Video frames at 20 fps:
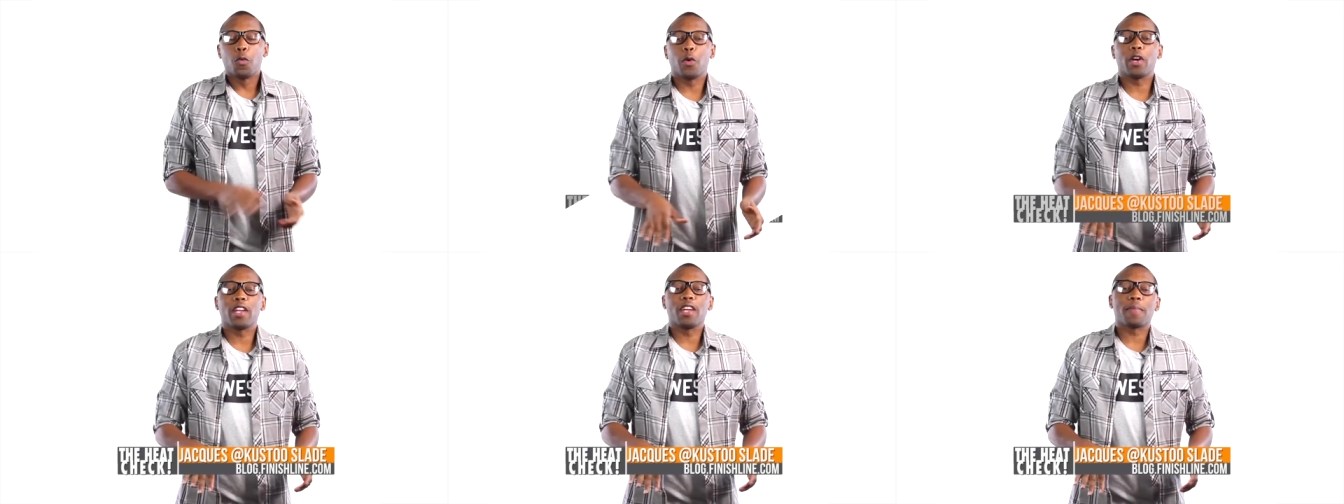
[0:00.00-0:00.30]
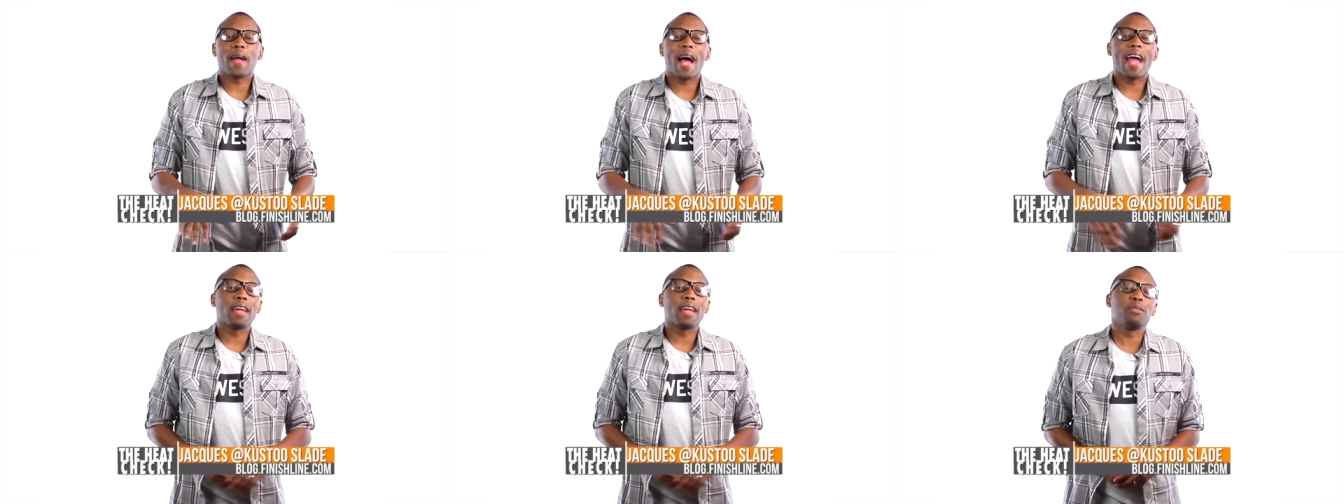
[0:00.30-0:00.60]
What
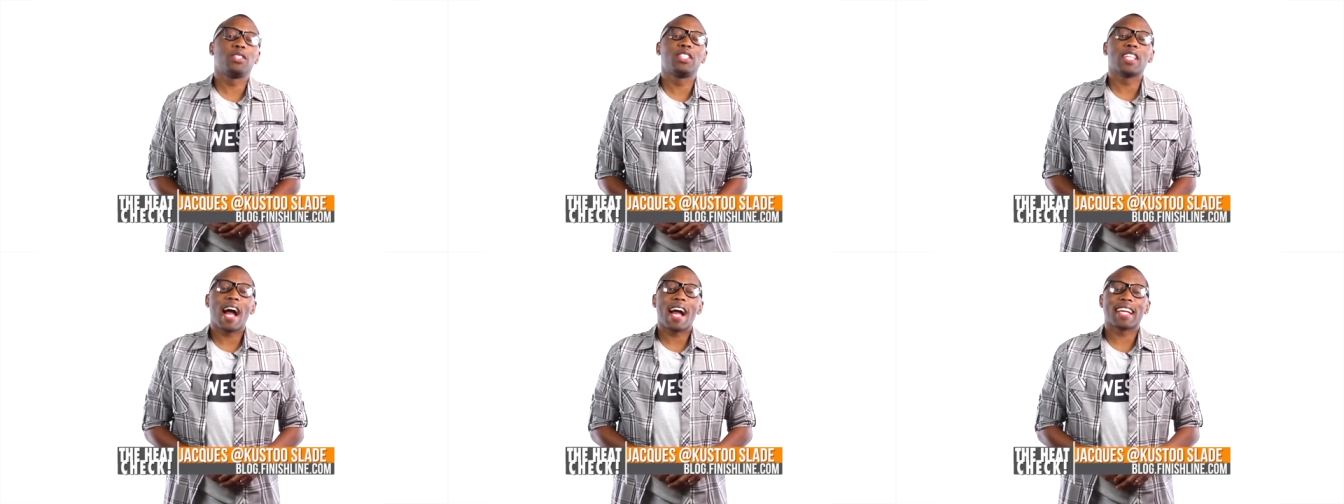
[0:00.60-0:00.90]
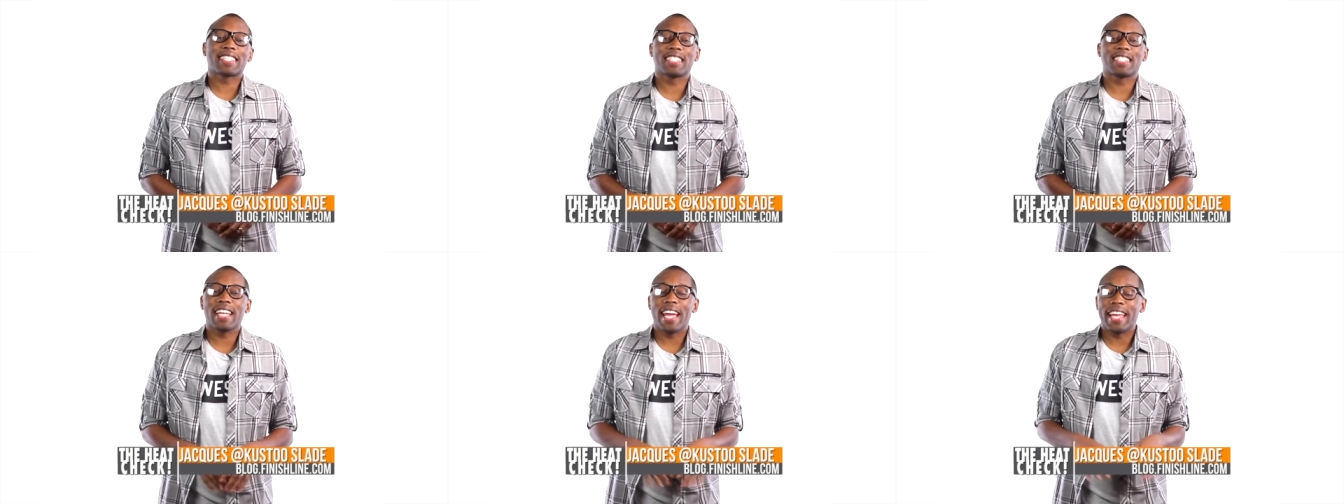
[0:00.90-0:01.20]
up, I am
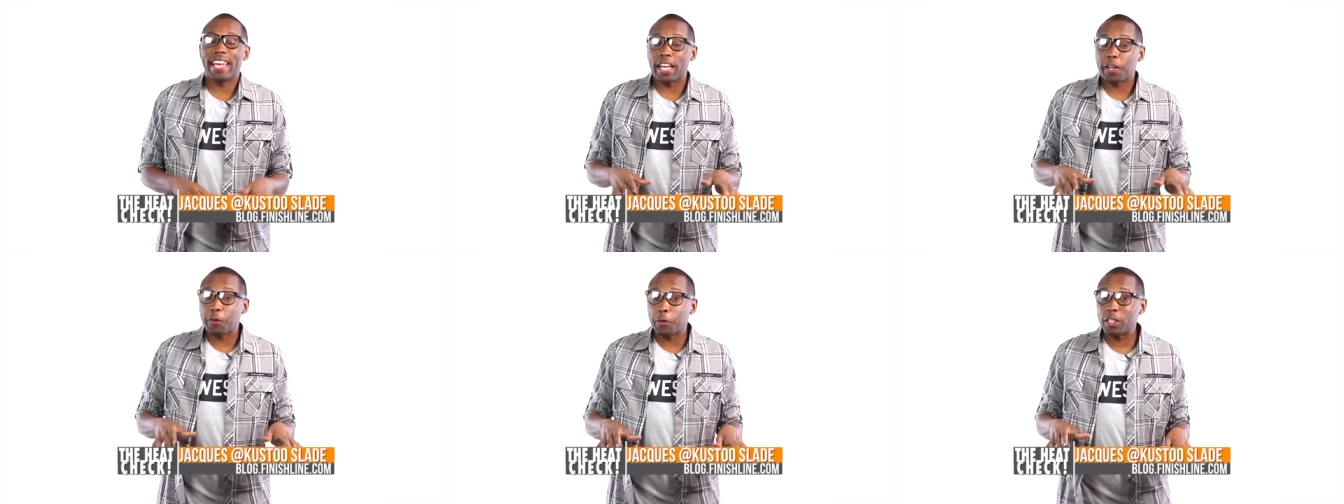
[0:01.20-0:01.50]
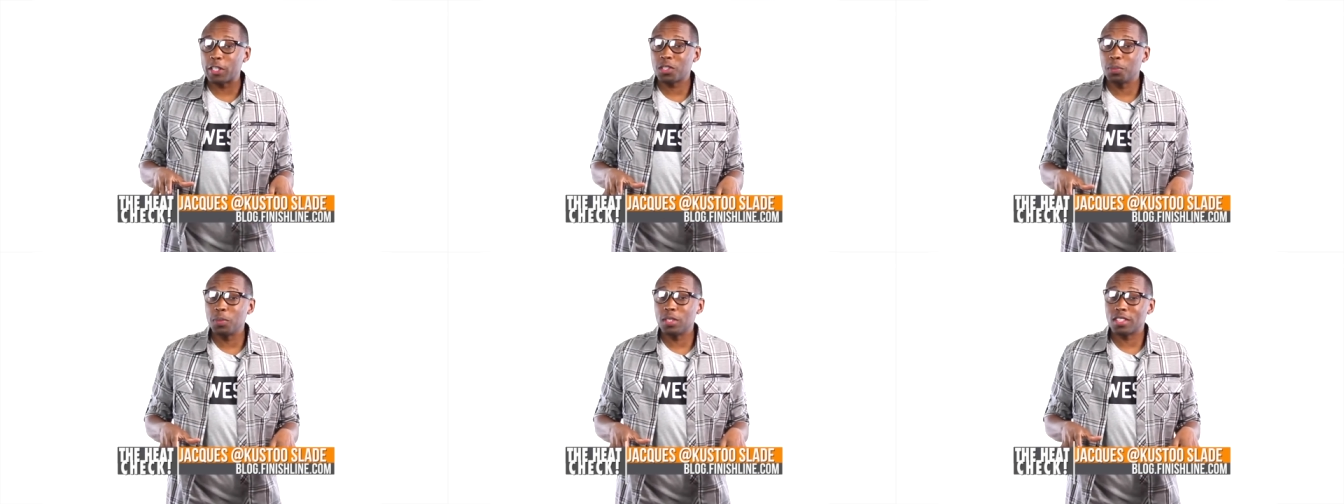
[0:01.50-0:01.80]
Jacques Slade, and
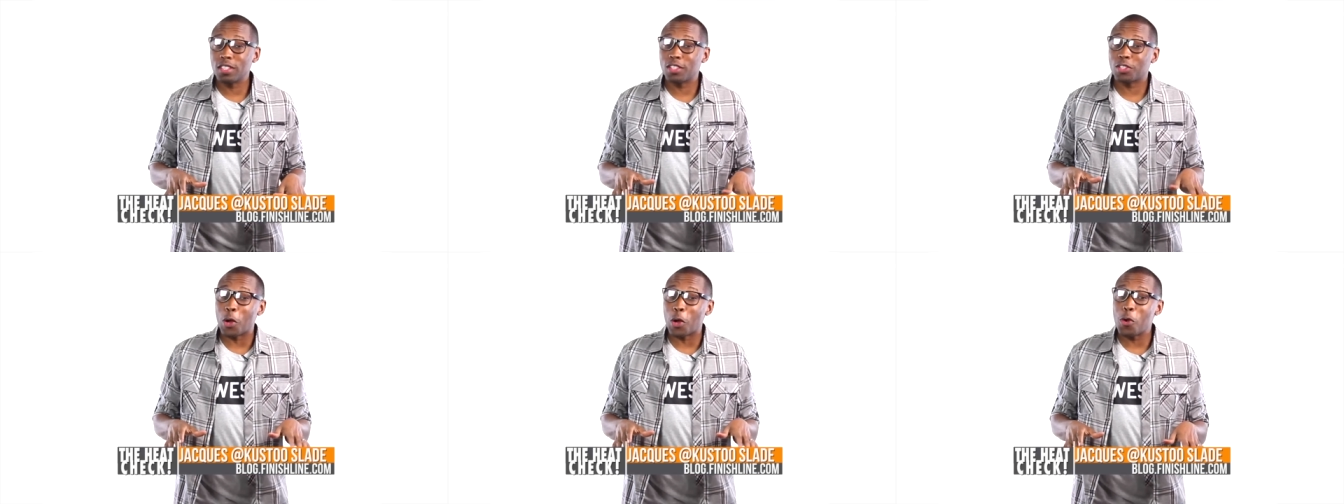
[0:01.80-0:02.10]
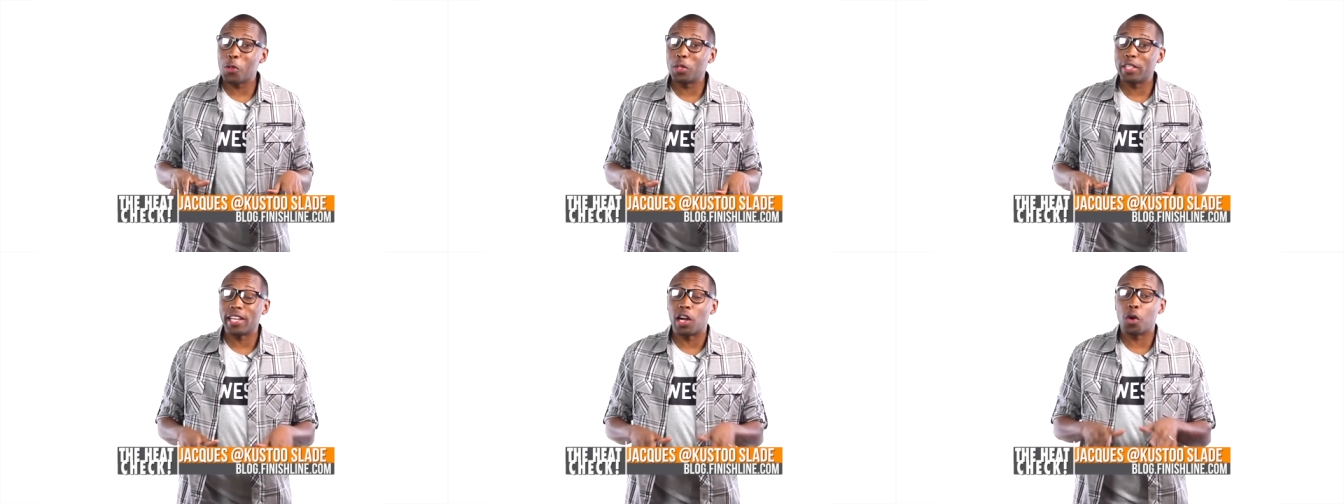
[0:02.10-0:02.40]
Christmas is
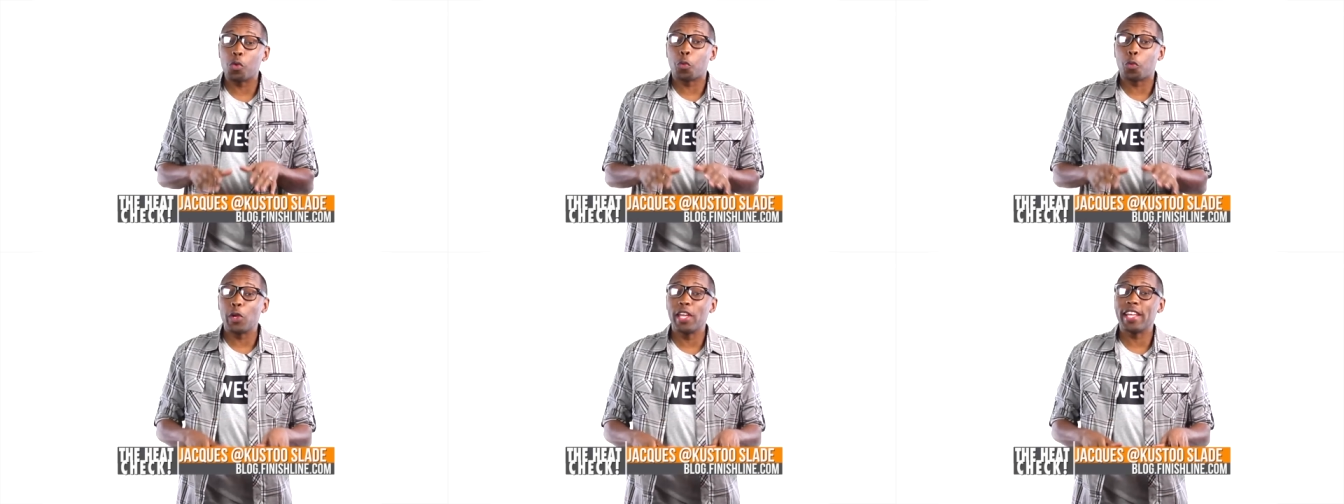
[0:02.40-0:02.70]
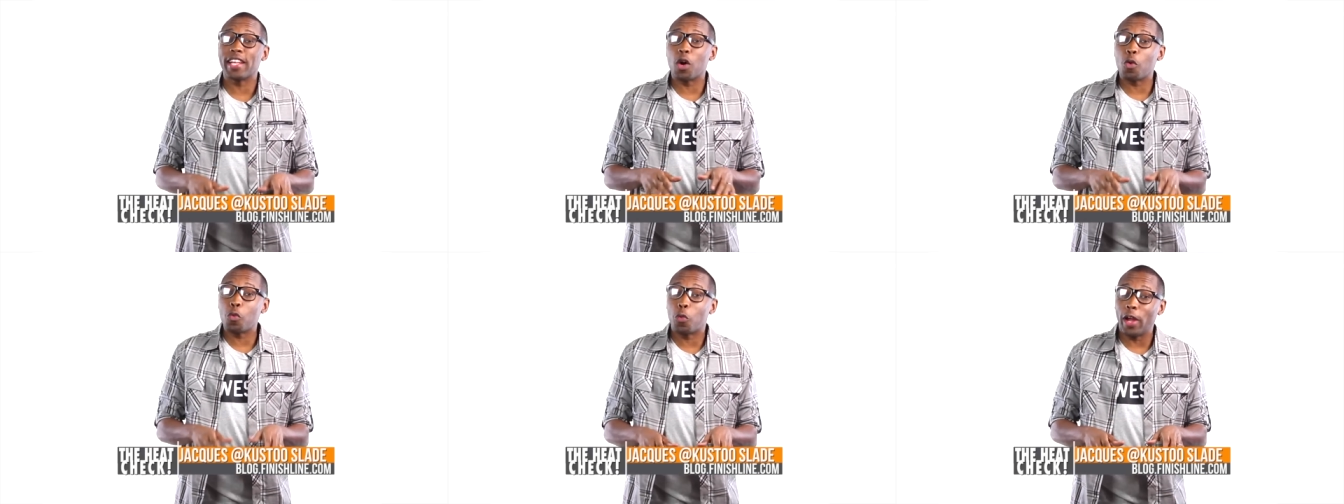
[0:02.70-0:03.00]
only a
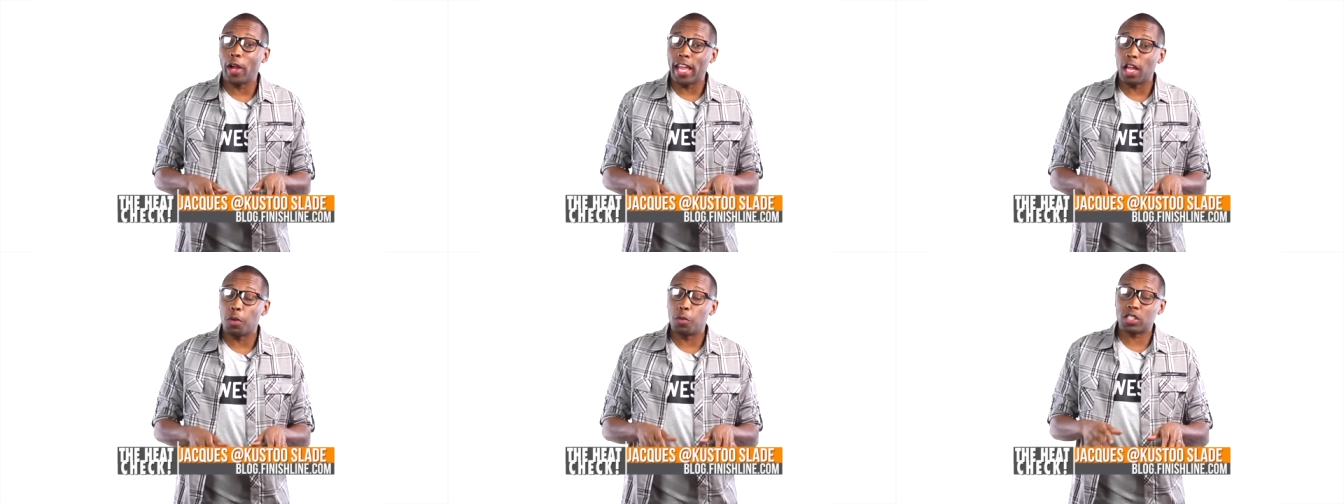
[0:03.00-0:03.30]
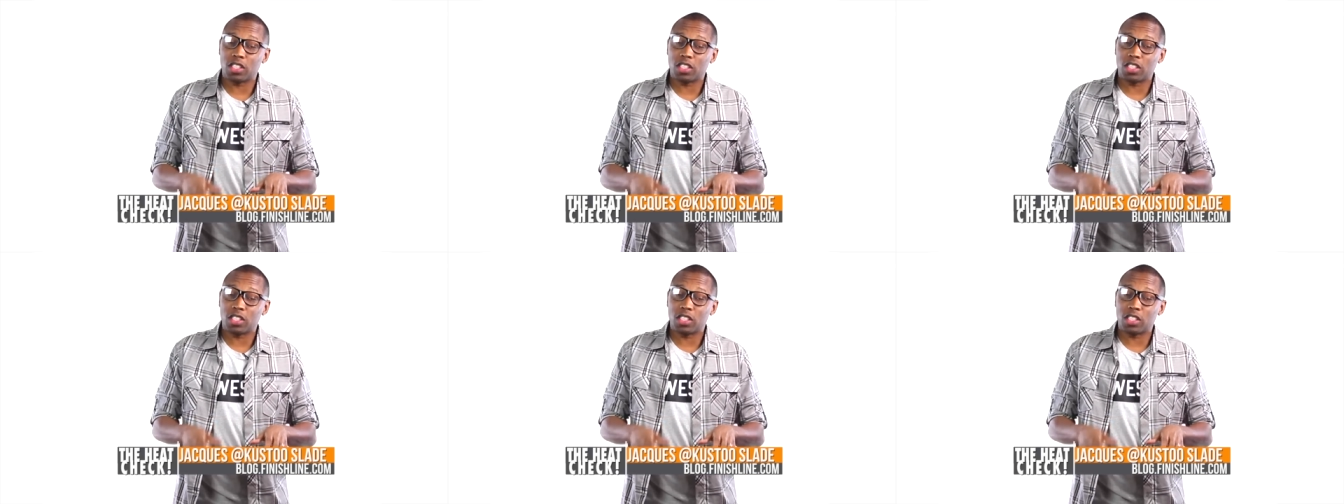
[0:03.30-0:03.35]
week away,